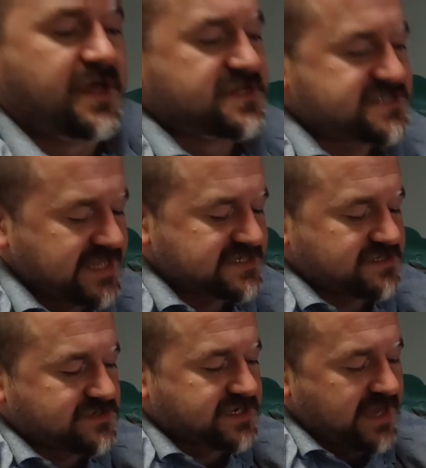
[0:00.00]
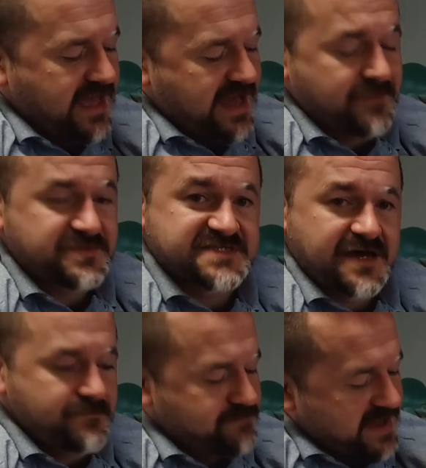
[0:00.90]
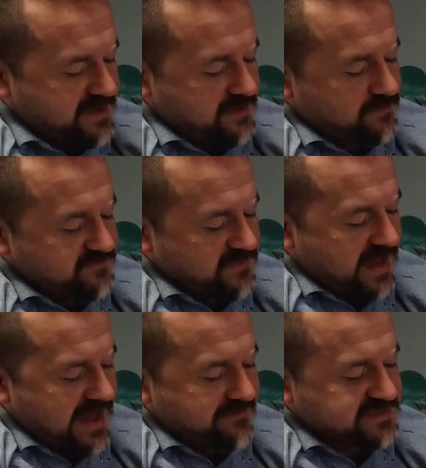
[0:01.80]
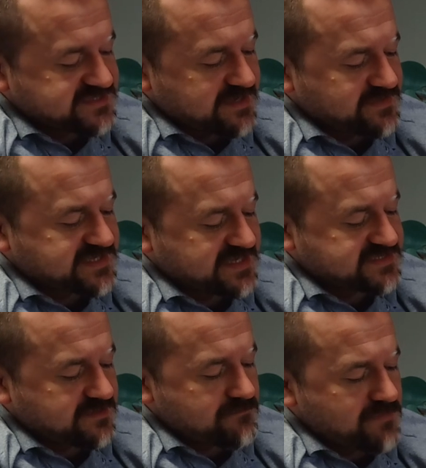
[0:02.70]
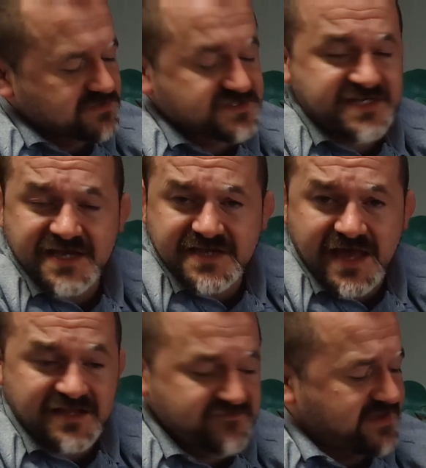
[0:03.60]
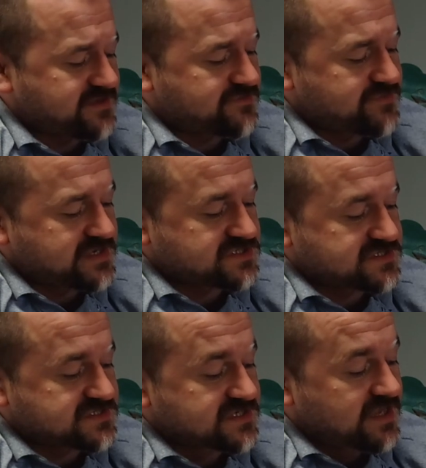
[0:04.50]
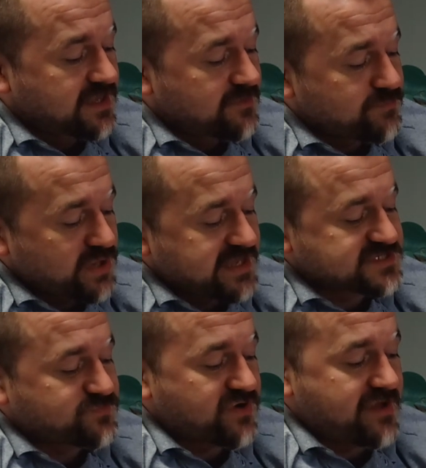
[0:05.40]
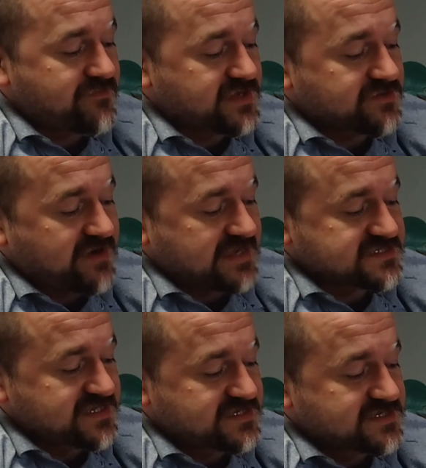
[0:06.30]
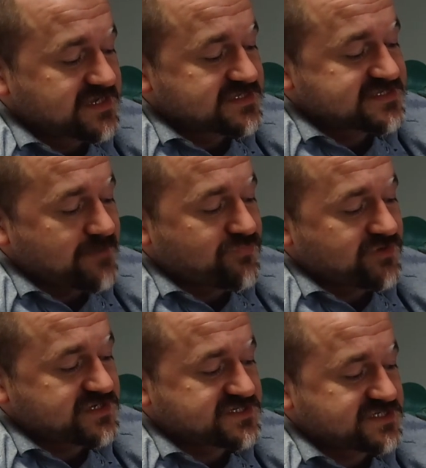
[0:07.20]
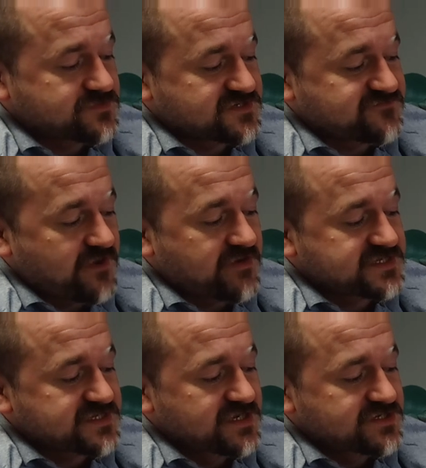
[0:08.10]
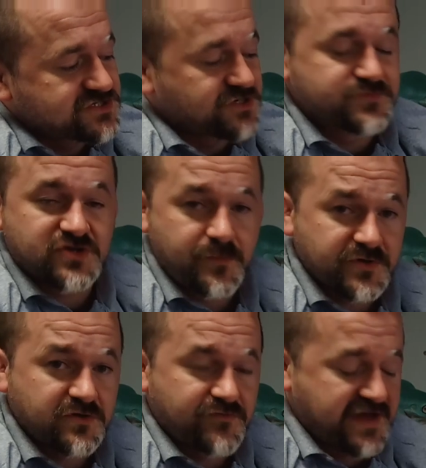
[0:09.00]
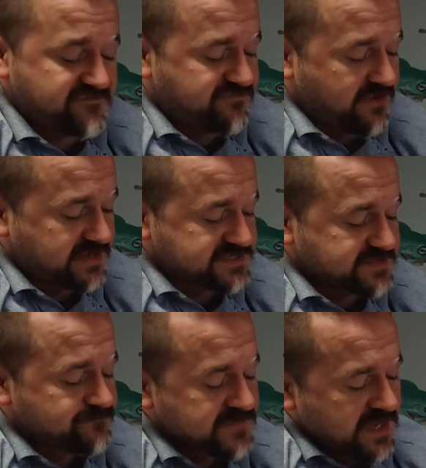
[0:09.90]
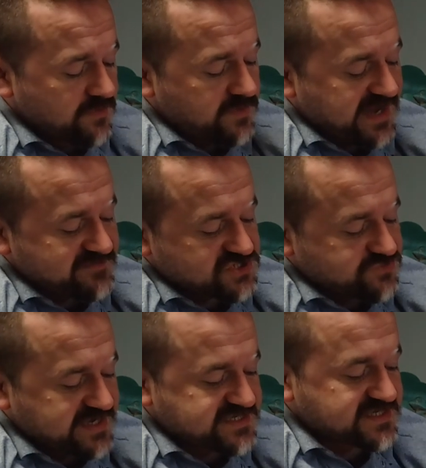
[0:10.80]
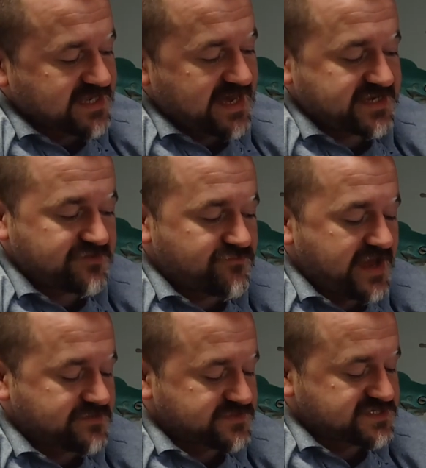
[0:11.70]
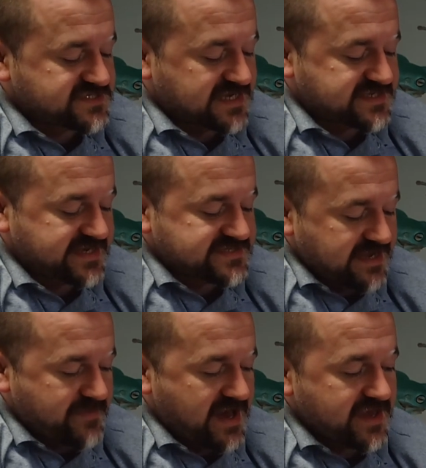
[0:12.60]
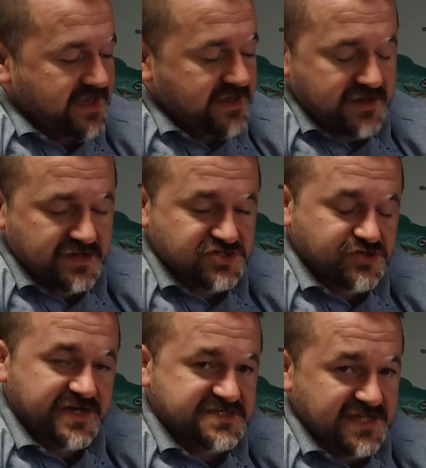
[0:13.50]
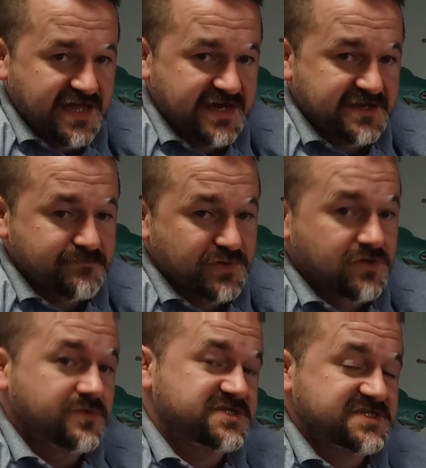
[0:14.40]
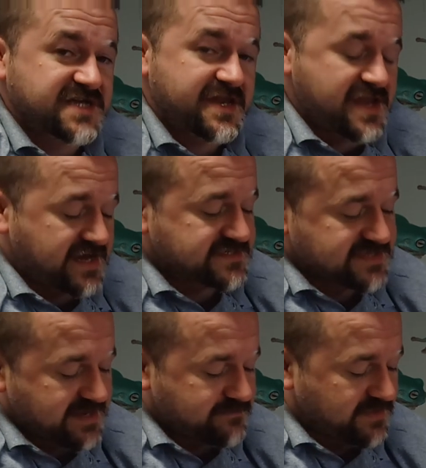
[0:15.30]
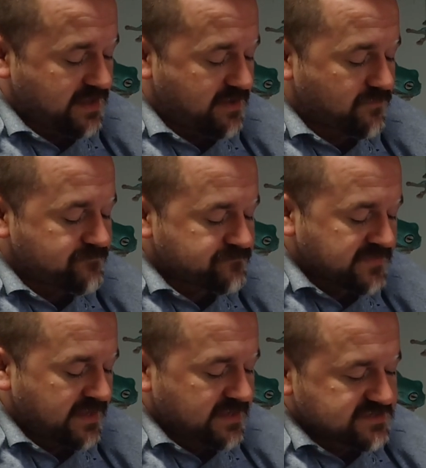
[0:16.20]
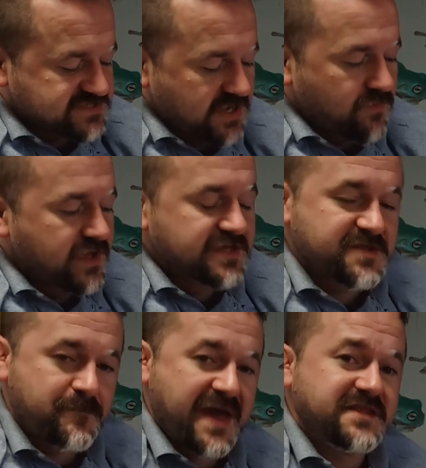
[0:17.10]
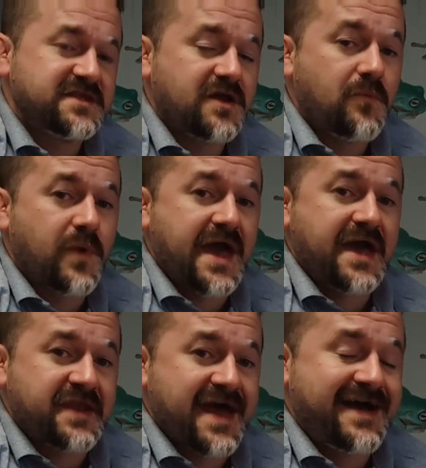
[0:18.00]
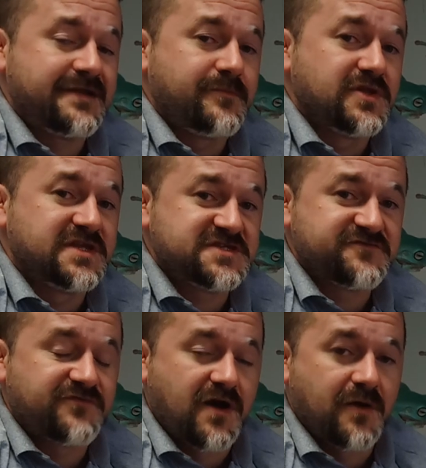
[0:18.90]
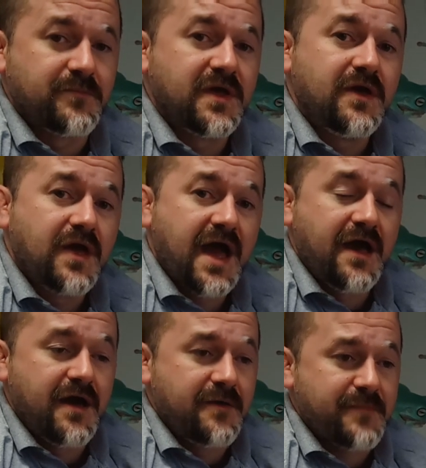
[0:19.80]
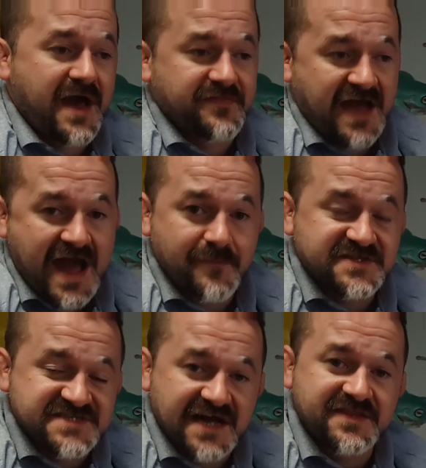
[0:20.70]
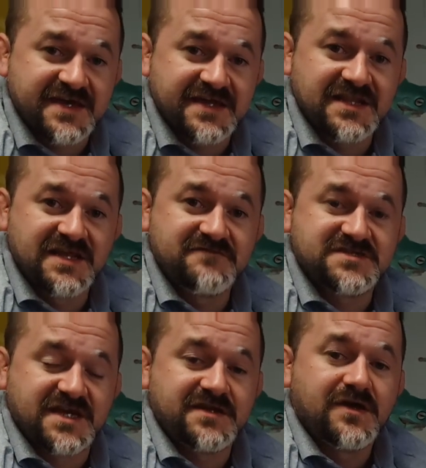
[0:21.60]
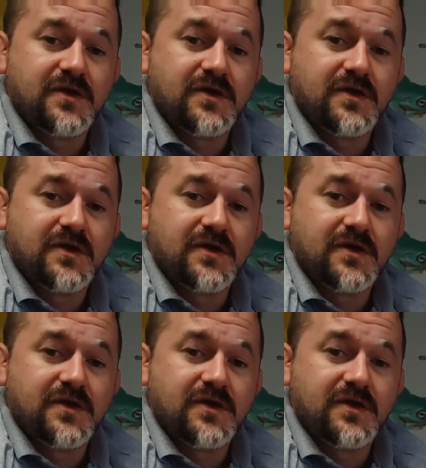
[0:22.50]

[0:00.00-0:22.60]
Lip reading: So let's look at habitat and biome. We've got arid semi-desert, montane elevated regions, plains, prairie and grassland, temperate deciduous forest, subtropical rainforest. We have a tracer line in red, which is our daytime high, and a tracer line in blue, which is our nighttime low. So depending on where an animal is from and the habitat that it lives in,